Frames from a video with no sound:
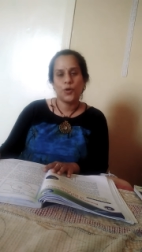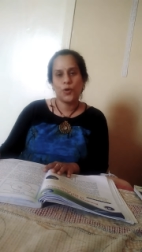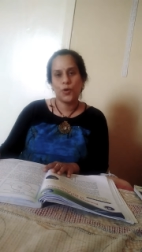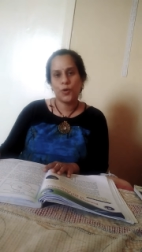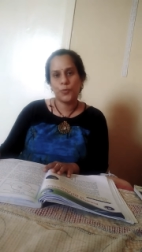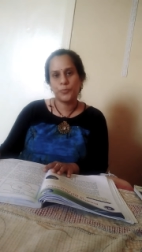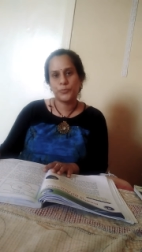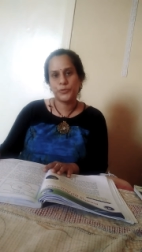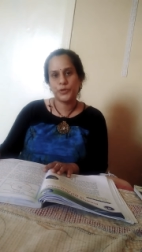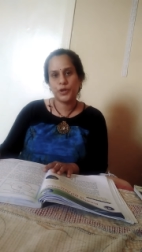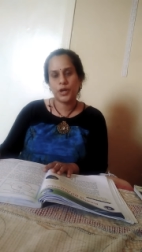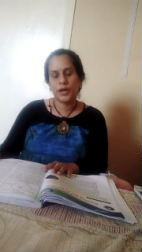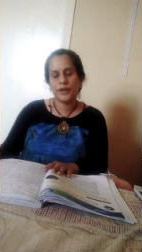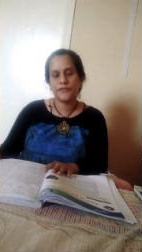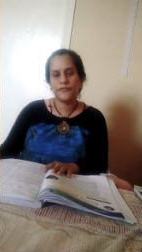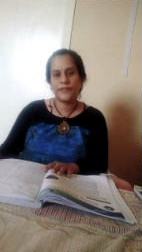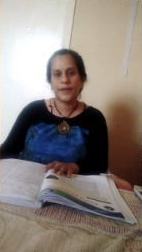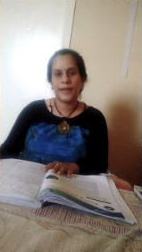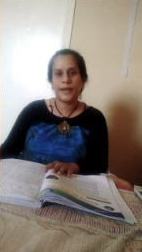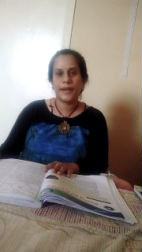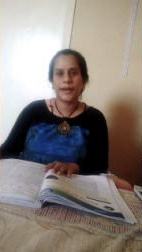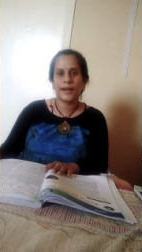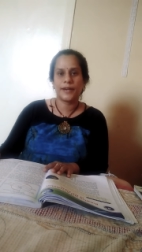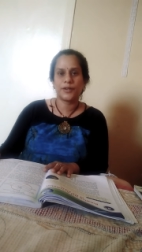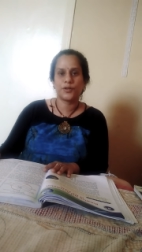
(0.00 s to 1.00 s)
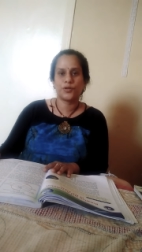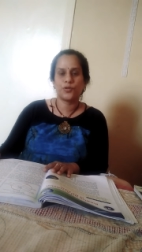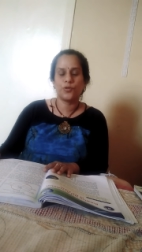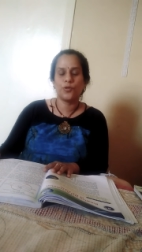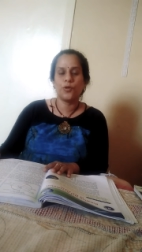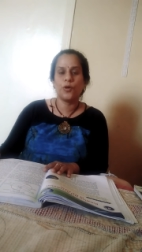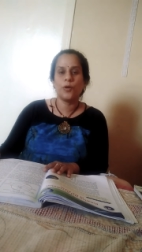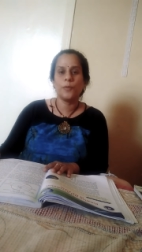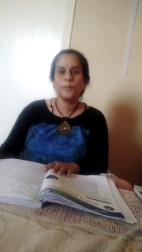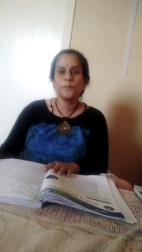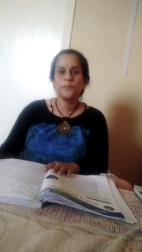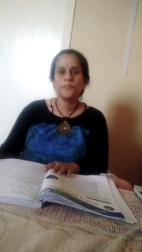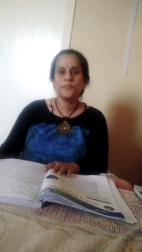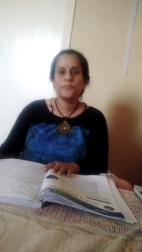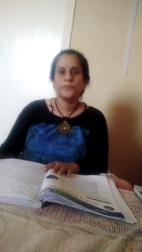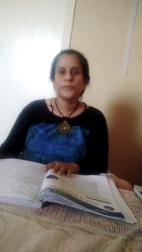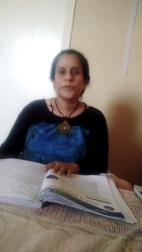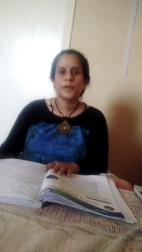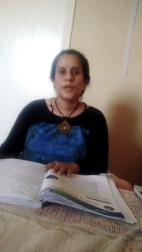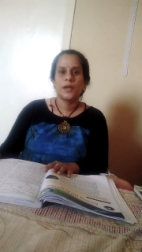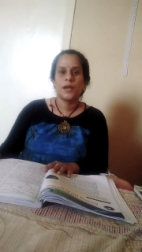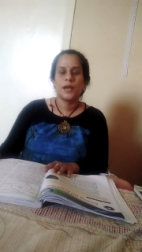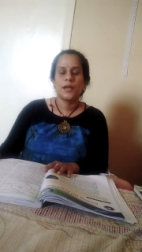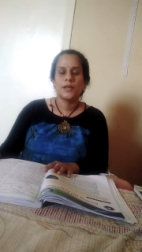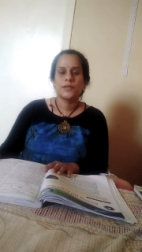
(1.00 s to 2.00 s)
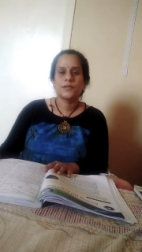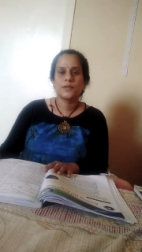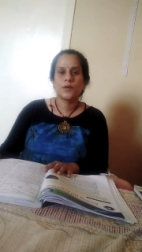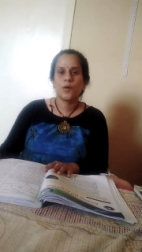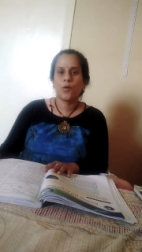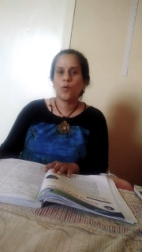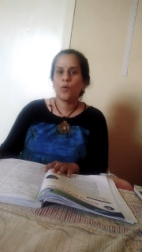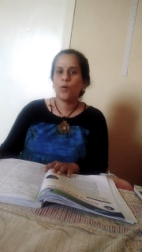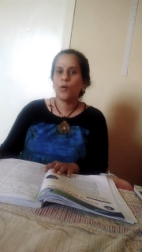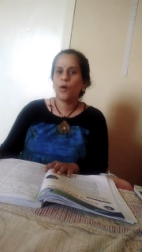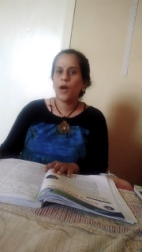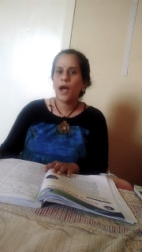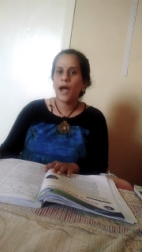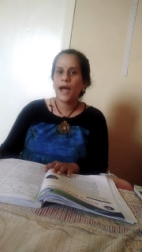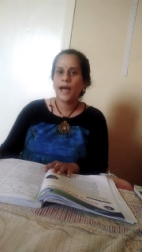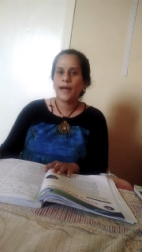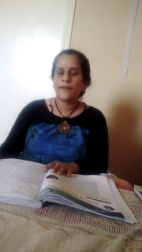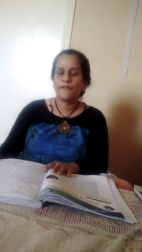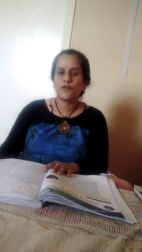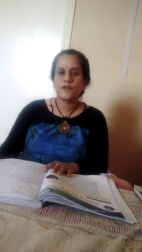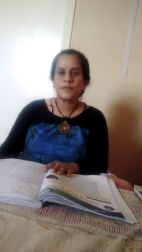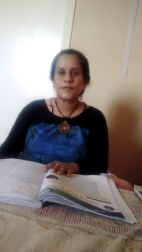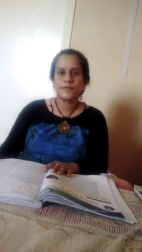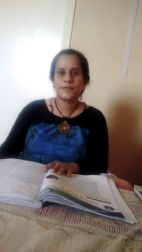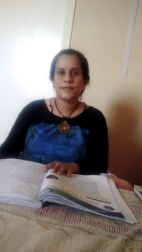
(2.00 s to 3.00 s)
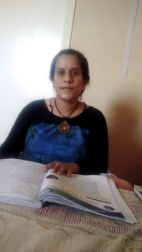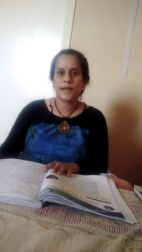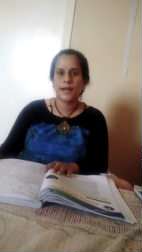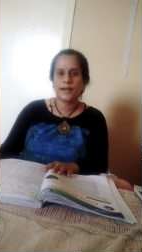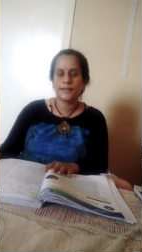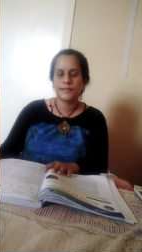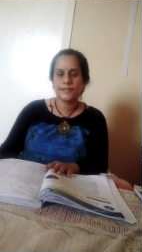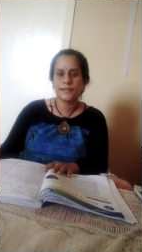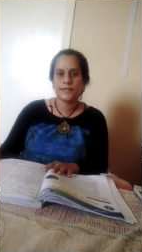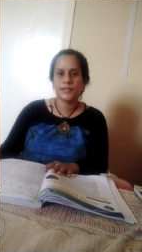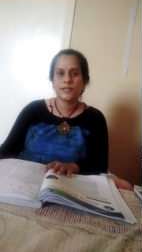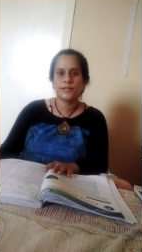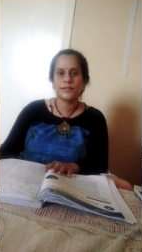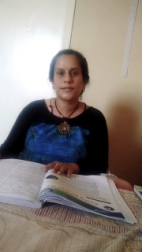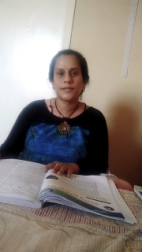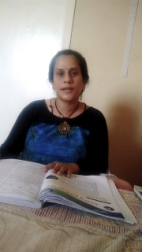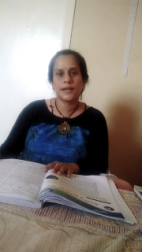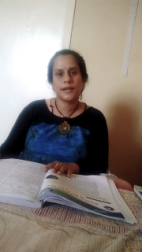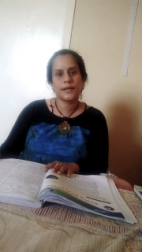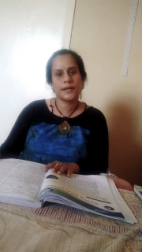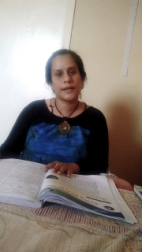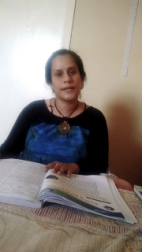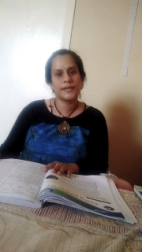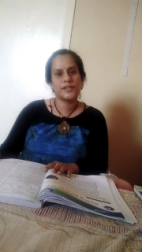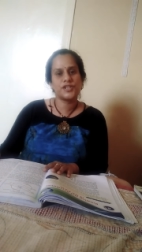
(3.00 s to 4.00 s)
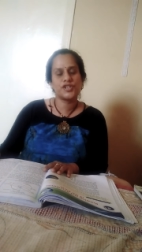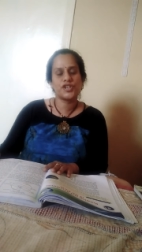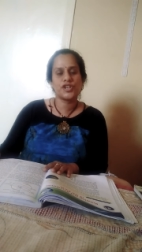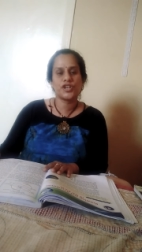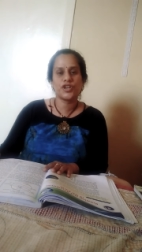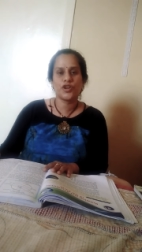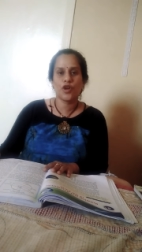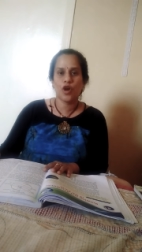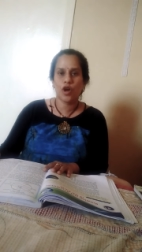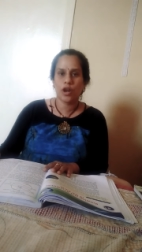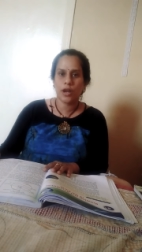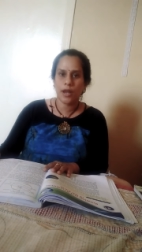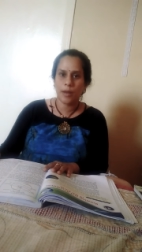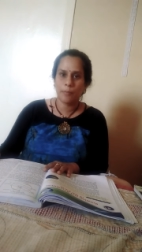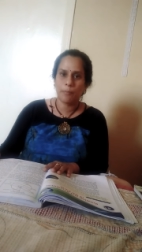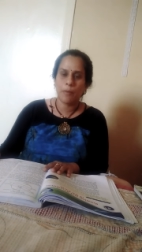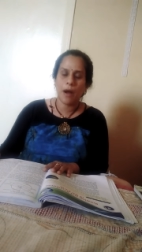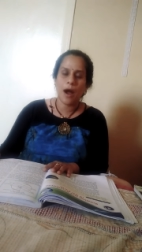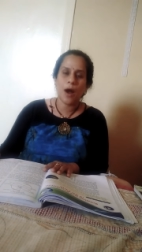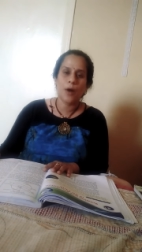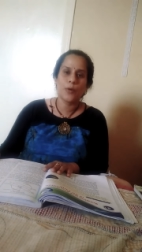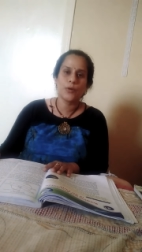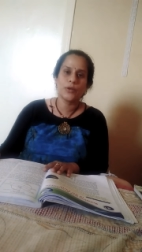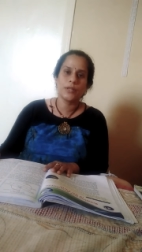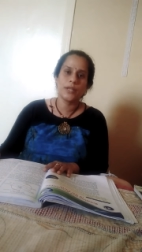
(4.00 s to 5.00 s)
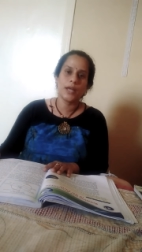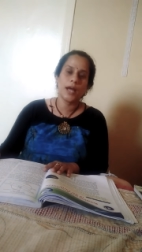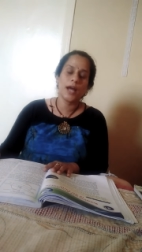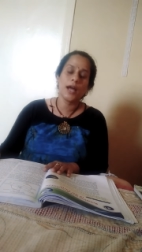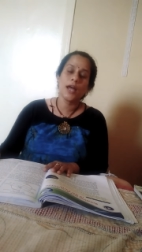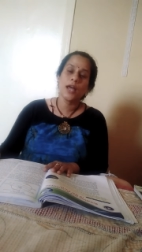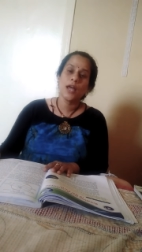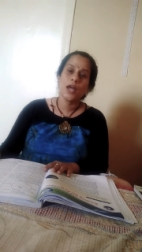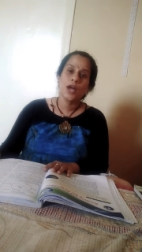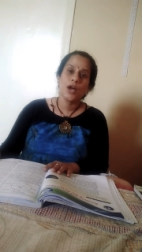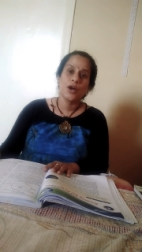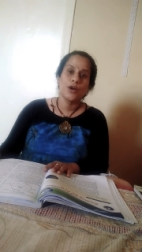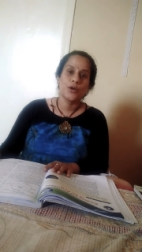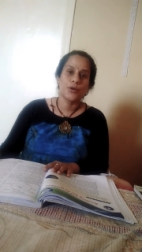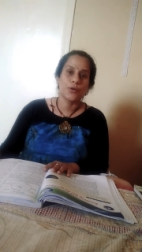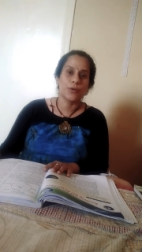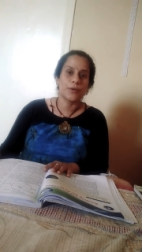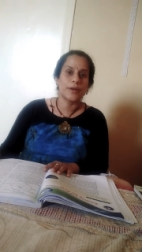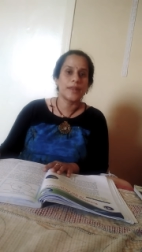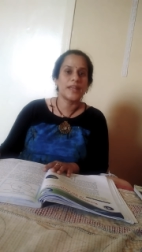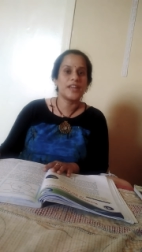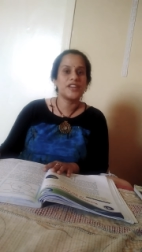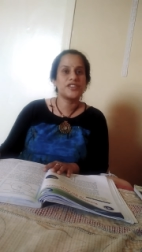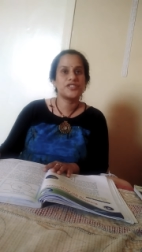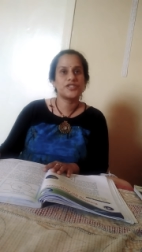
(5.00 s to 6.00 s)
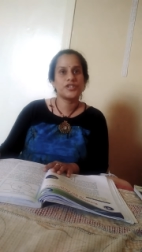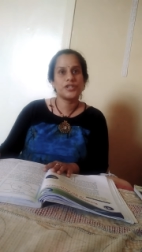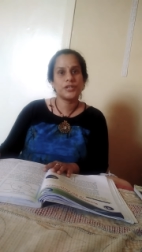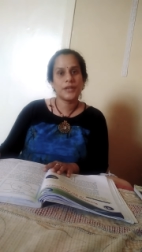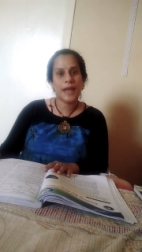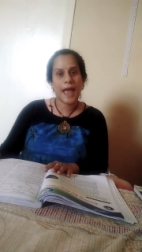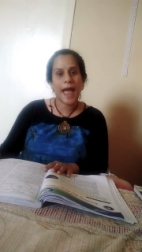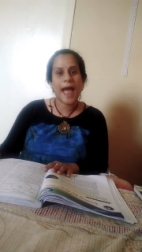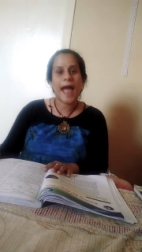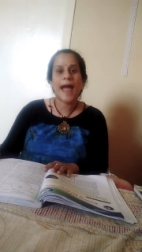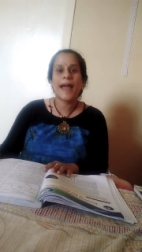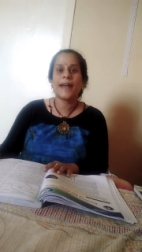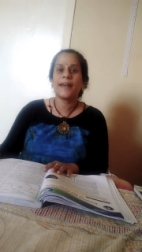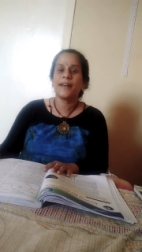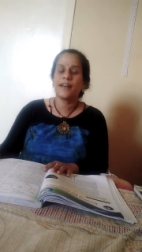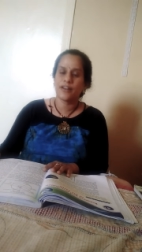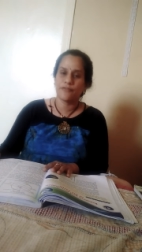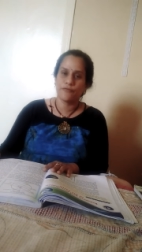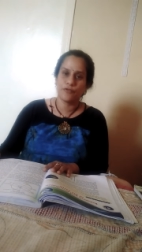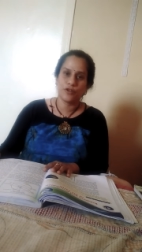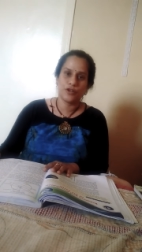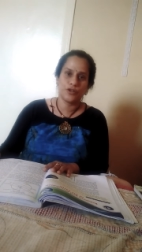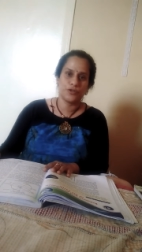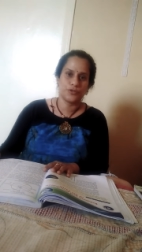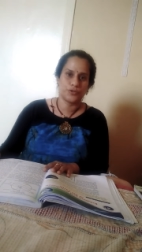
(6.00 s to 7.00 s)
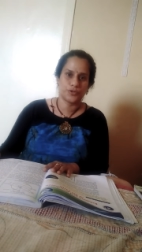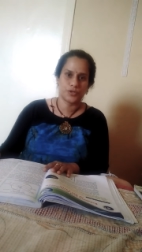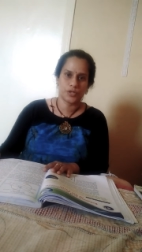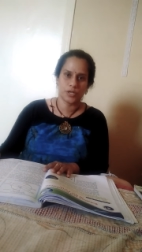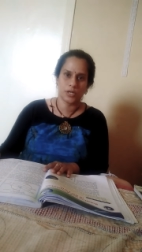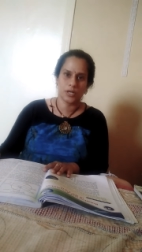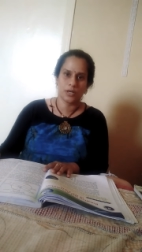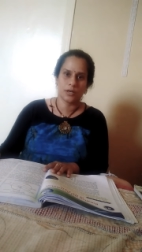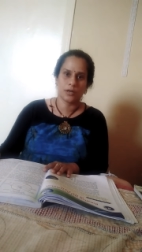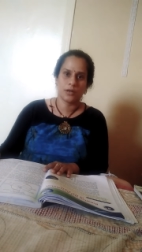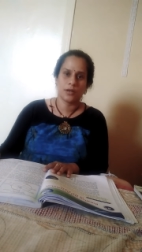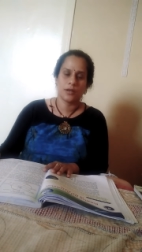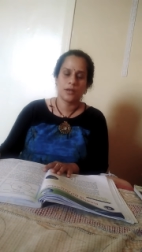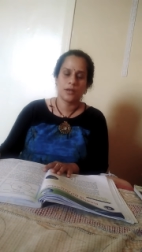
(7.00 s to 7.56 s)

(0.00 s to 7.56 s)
Hope you are well at home. So I was just teaching you all about the rotation and revolution.